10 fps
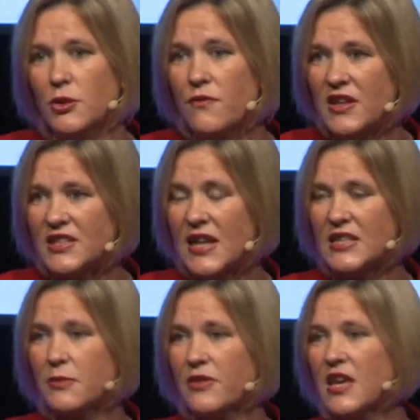to
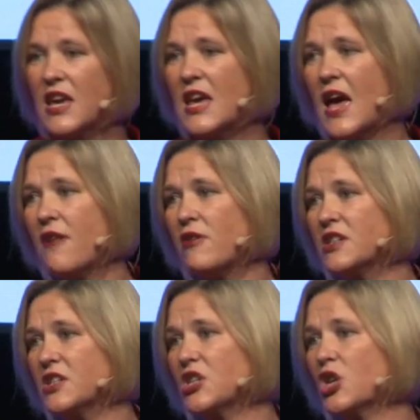investigate some of the key
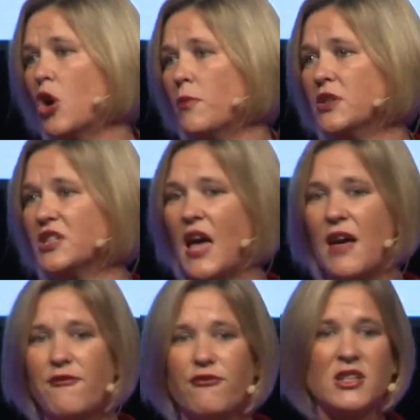areas that are common to
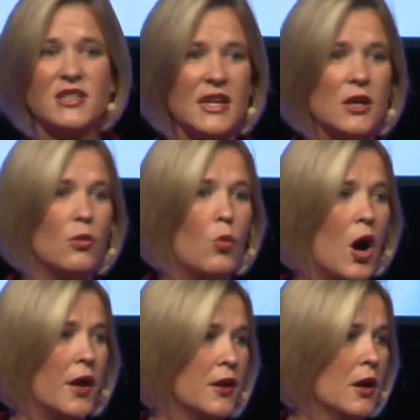every single
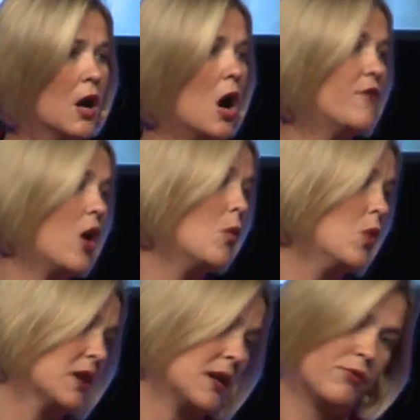one of our
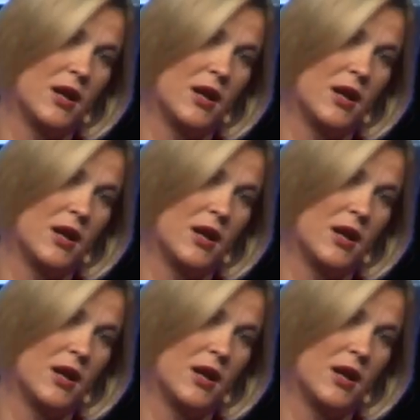working